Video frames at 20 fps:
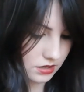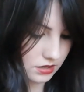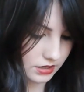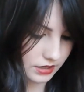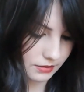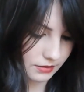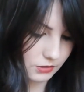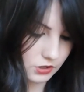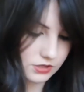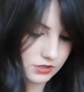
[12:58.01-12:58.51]

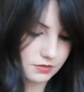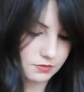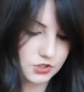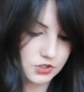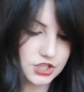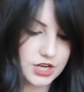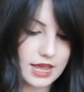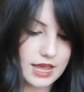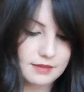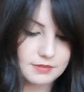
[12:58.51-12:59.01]
Got some
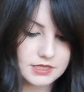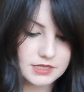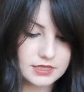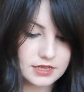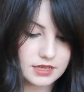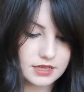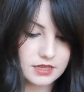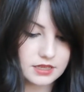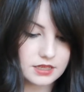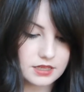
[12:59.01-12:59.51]

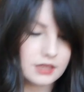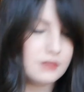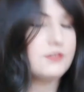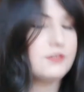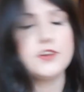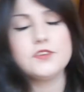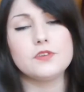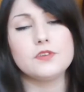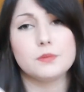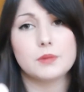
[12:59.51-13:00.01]
chapstick.
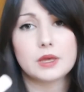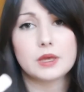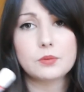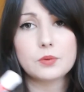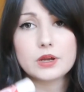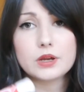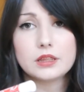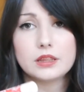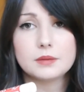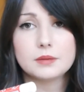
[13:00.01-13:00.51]
Even if I'm like
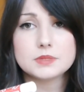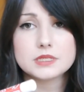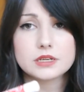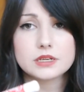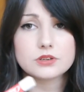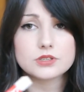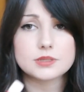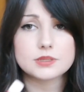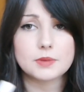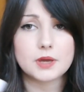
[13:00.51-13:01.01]
wearing
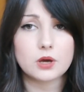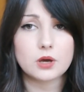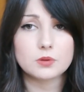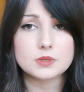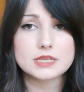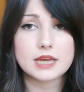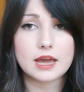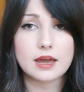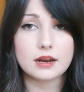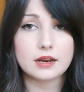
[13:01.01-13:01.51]
lipstick or something, I
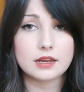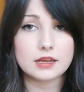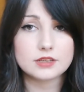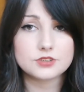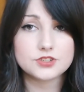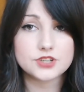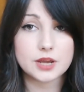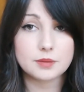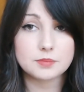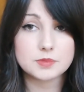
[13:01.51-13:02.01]
always
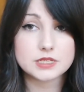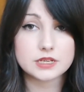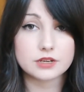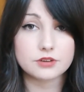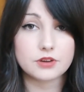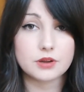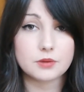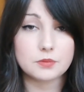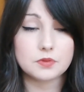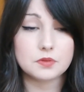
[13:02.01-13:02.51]
carry
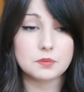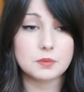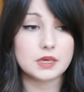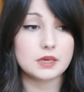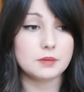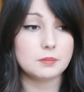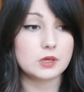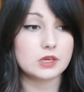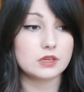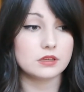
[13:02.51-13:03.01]
chapstick around with
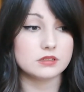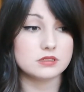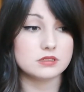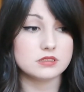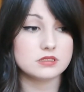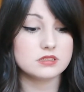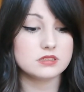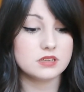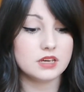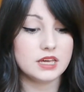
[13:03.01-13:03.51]
me
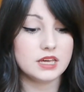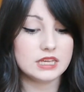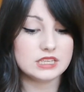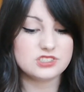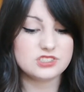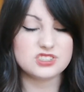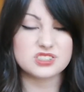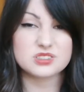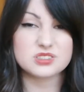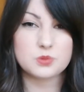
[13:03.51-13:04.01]
because
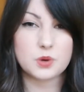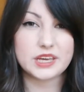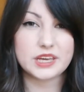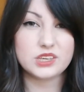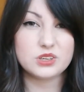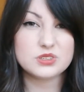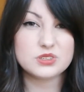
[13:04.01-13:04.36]
it's just quite